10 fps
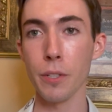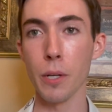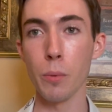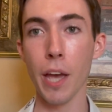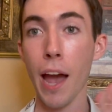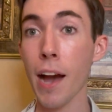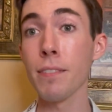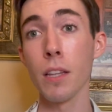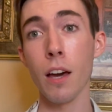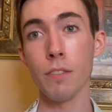You know, we have
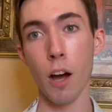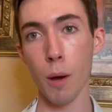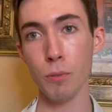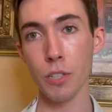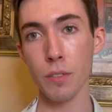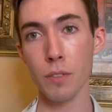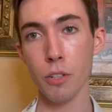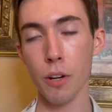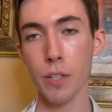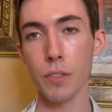a lot of options
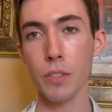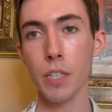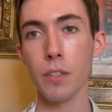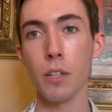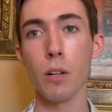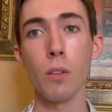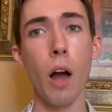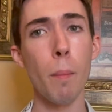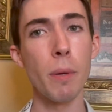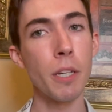currently and there are a
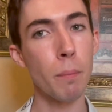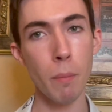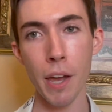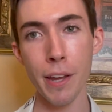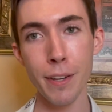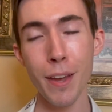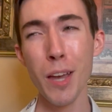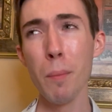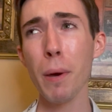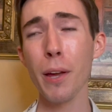lot being made,
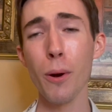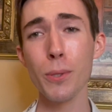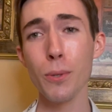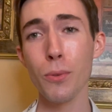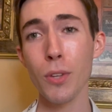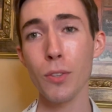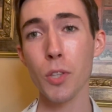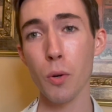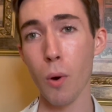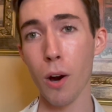but I also think
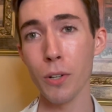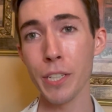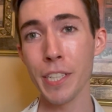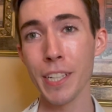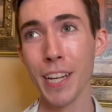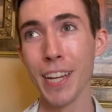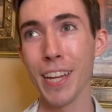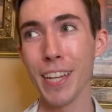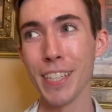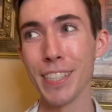the quality
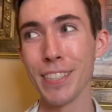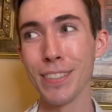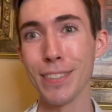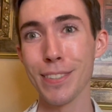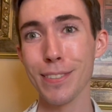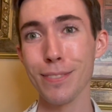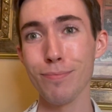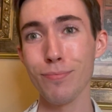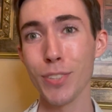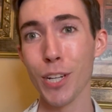is,
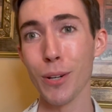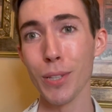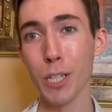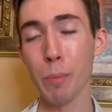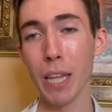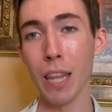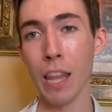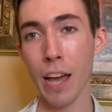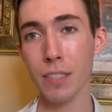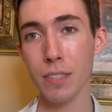you know, a little bit
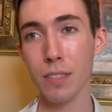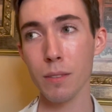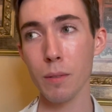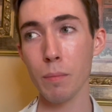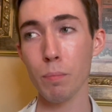less.